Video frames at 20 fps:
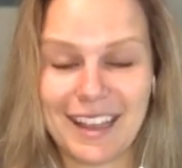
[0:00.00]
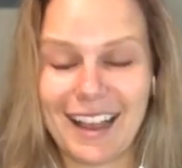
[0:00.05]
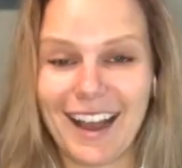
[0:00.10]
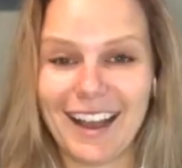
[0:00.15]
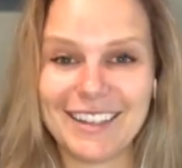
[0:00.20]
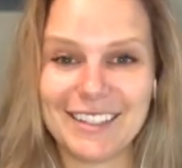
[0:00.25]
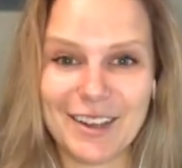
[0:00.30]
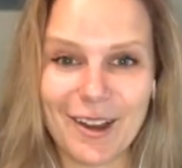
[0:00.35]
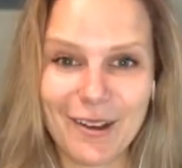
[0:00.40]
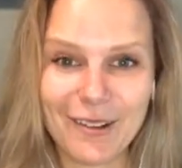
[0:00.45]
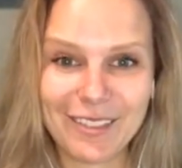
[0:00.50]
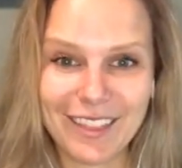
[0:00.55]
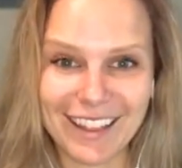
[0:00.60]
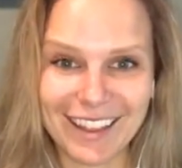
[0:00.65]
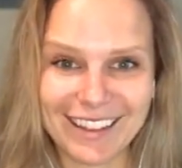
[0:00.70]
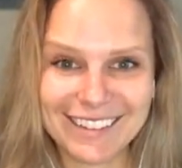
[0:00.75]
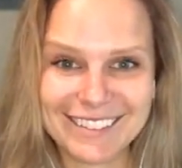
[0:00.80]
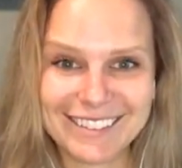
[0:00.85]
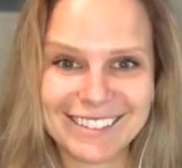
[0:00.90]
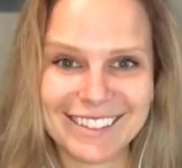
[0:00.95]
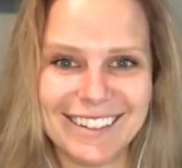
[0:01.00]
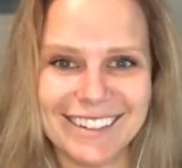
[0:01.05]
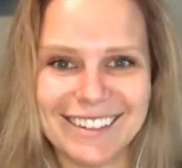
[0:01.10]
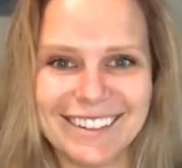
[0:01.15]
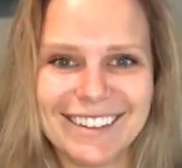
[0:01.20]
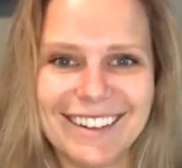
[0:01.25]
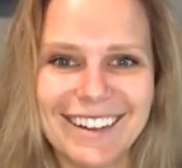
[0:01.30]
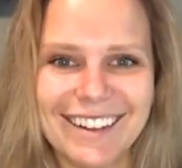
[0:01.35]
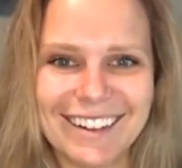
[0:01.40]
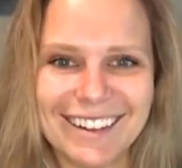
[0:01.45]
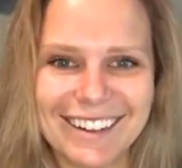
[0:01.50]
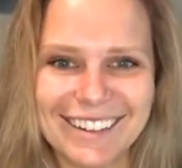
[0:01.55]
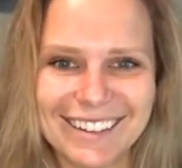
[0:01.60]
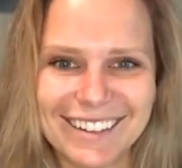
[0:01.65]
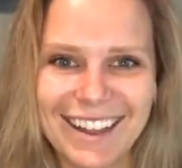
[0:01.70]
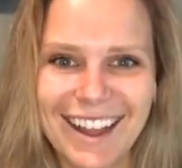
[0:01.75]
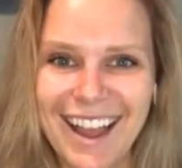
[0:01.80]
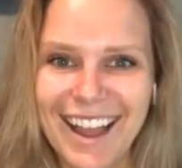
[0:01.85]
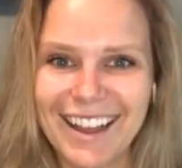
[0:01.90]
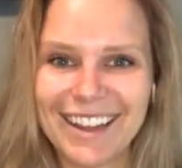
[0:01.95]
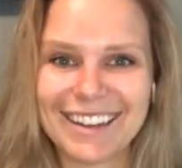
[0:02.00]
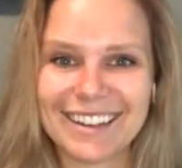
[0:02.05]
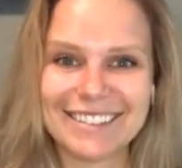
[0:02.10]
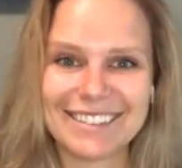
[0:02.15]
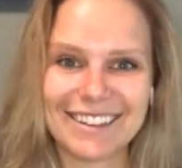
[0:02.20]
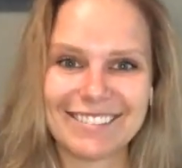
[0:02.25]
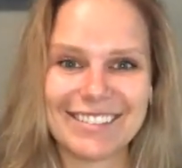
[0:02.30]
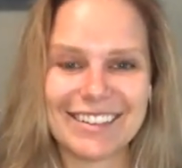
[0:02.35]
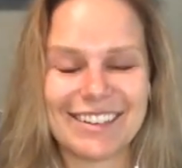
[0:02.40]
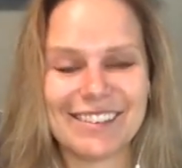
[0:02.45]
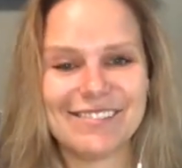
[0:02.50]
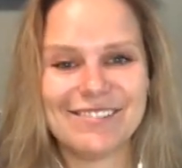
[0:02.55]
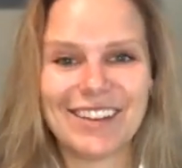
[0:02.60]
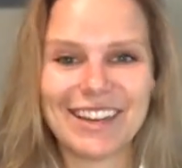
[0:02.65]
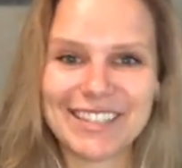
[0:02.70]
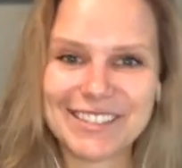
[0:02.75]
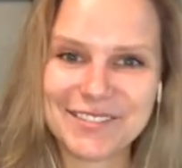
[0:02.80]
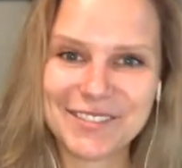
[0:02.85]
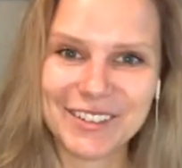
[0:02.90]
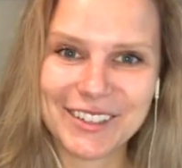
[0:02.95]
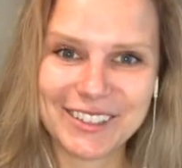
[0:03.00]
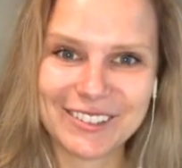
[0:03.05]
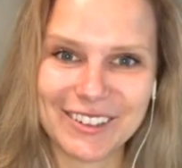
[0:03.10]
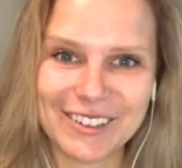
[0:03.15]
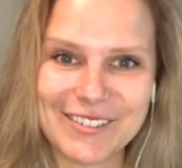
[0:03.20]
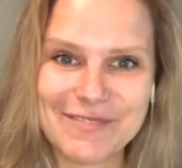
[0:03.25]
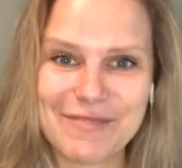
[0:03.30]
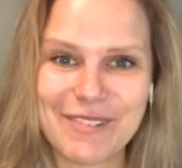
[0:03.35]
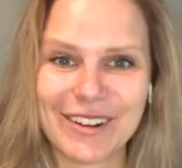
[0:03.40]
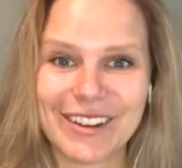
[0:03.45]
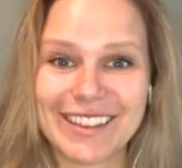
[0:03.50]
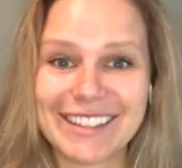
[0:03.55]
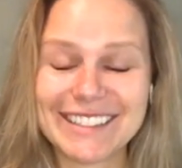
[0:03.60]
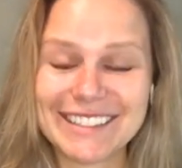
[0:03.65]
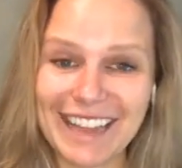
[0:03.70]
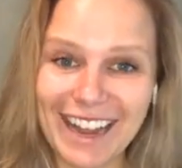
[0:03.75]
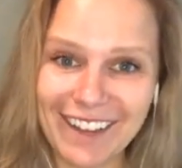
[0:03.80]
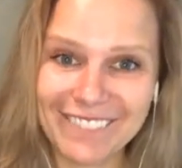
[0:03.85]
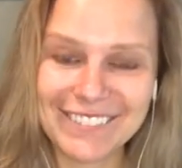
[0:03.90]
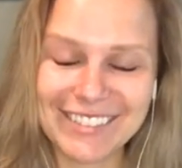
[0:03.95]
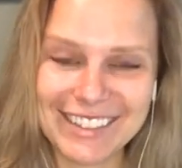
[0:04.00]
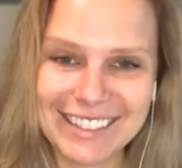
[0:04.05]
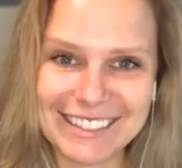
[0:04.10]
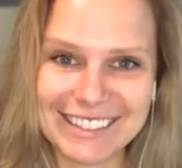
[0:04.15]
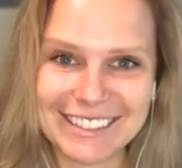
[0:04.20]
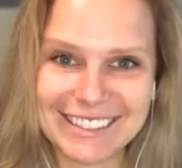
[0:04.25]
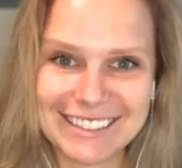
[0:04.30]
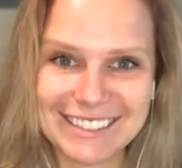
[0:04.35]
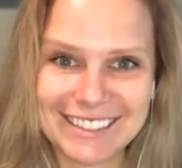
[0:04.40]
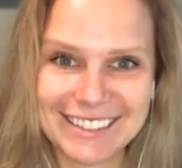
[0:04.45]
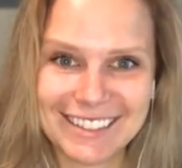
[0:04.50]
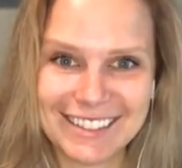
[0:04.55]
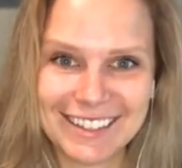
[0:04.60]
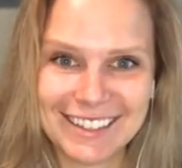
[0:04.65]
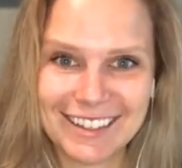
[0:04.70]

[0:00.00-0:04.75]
I know this because I'm in a Facebook group where this happens.